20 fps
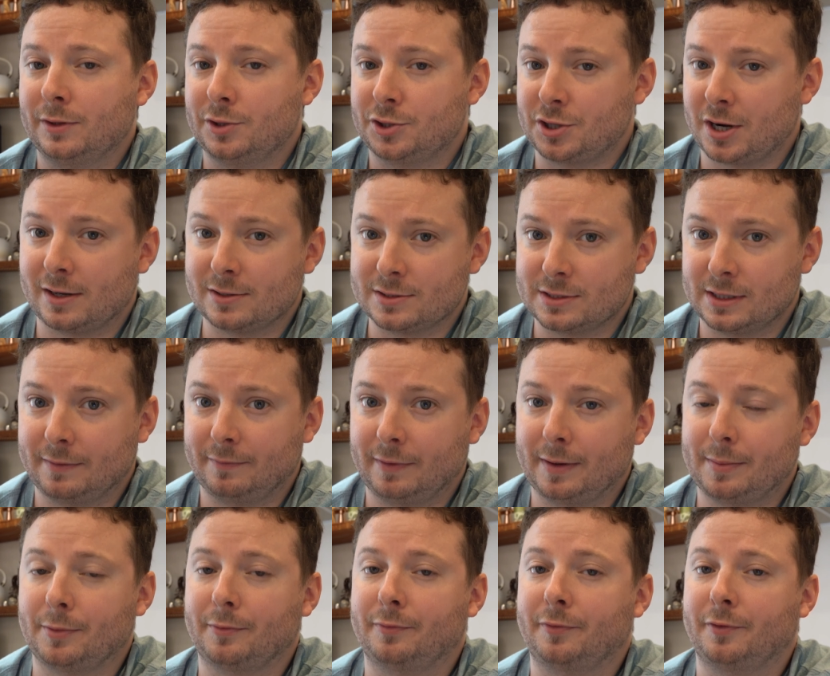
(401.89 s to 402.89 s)
child slave
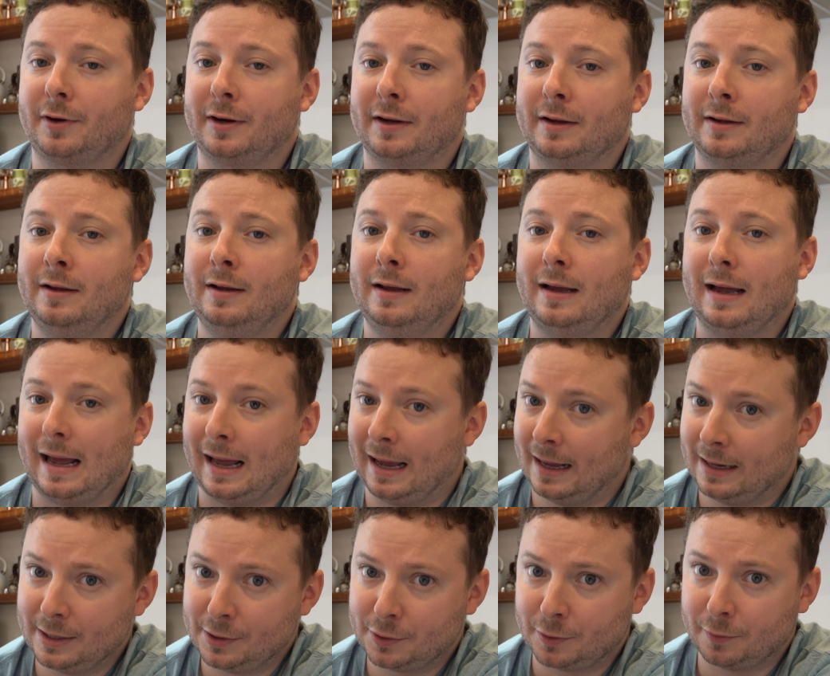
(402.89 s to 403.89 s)
labor free
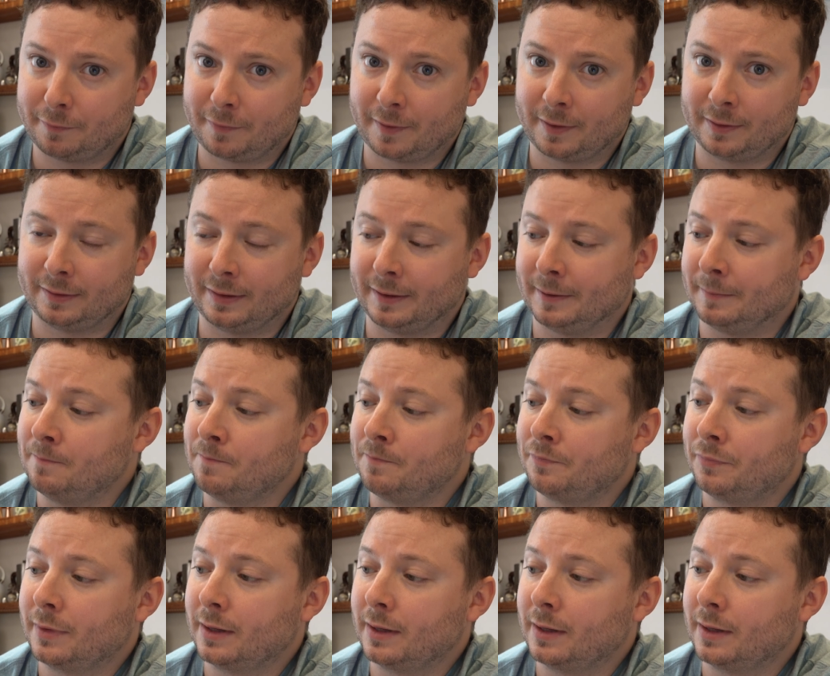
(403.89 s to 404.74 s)
and eco-friendly,